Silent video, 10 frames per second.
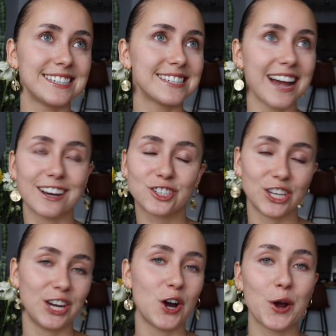is
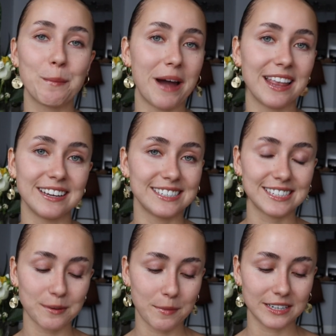actually on my
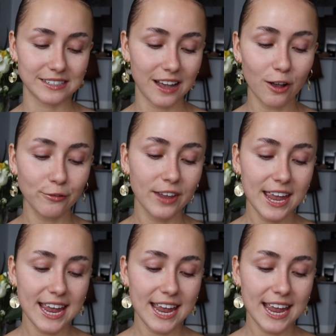list myself,